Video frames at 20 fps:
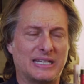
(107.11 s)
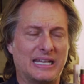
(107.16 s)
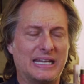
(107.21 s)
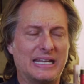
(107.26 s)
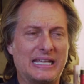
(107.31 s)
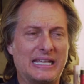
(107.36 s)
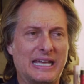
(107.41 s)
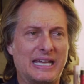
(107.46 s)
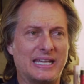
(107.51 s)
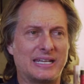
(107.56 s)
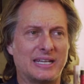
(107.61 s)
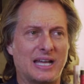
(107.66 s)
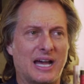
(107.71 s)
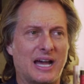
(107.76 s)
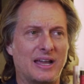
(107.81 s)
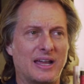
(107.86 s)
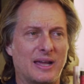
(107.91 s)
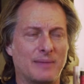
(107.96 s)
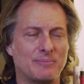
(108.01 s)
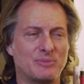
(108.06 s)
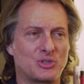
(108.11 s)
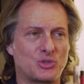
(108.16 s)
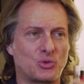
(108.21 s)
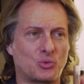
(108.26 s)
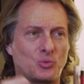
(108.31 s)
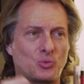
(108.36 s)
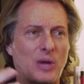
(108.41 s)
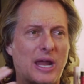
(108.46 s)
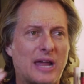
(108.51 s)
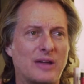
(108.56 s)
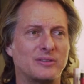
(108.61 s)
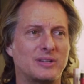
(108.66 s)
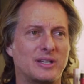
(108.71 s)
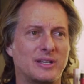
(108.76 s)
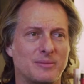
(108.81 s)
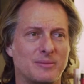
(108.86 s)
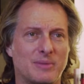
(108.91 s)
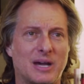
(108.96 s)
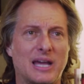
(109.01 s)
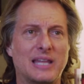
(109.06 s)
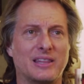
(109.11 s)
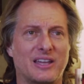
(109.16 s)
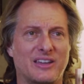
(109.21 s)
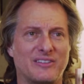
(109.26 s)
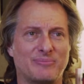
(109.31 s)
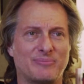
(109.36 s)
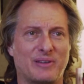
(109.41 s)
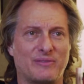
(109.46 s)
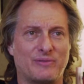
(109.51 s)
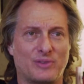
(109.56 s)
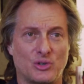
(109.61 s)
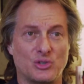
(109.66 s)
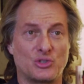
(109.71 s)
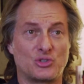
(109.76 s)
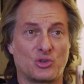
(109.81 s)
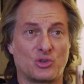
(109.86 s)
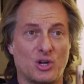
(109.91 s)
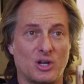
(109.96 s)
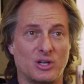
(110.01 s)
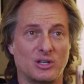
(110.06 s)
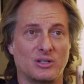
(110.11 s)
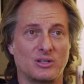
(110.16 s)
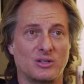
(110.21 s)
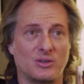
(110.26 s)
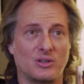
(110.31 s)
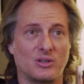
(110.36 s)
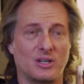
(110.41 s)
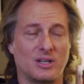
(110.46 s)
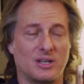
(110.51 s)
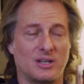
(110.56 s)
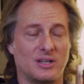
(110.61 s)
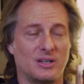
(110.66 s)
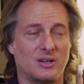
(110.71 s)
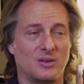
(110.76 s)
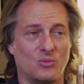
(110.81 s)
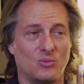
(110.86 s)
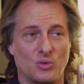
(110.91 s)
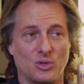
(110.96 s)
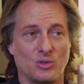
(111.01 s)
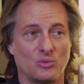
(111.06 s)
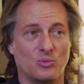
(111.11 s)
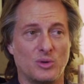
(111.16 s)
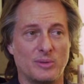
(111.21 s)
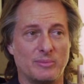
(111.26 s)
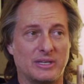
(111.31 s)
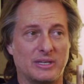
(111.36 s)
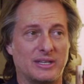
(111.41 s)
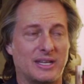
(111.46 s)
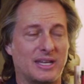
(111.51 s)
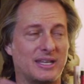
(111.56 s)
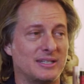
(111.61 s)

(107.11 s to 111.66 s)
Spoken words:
And again, I'm surrounded in my life by very strong willed women.